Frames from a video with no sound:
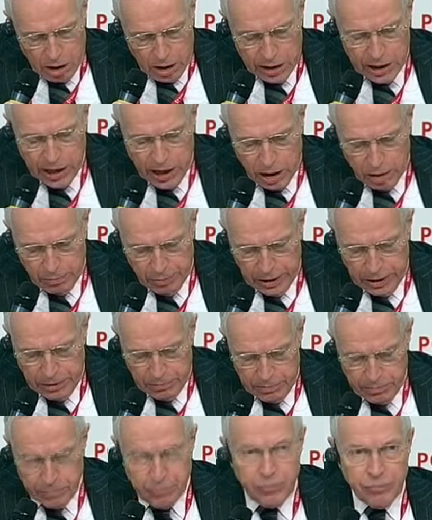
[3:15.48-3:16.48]
economy
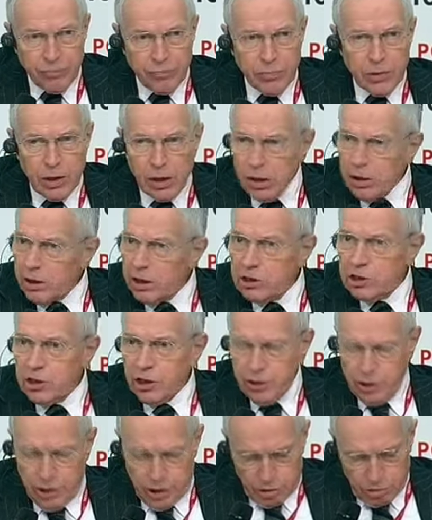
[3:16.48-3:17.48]
that's
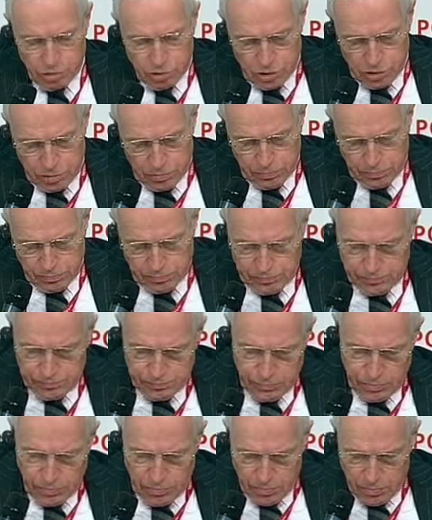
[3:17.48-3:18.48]
in use.
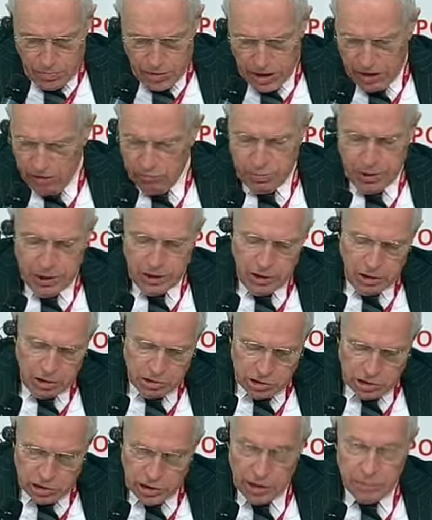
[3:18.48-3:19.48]
Everybody
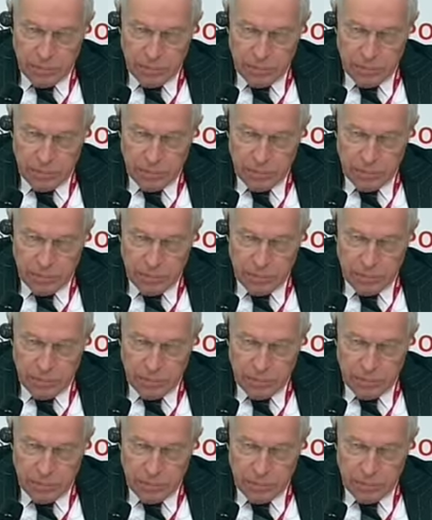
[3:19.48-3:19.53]
uses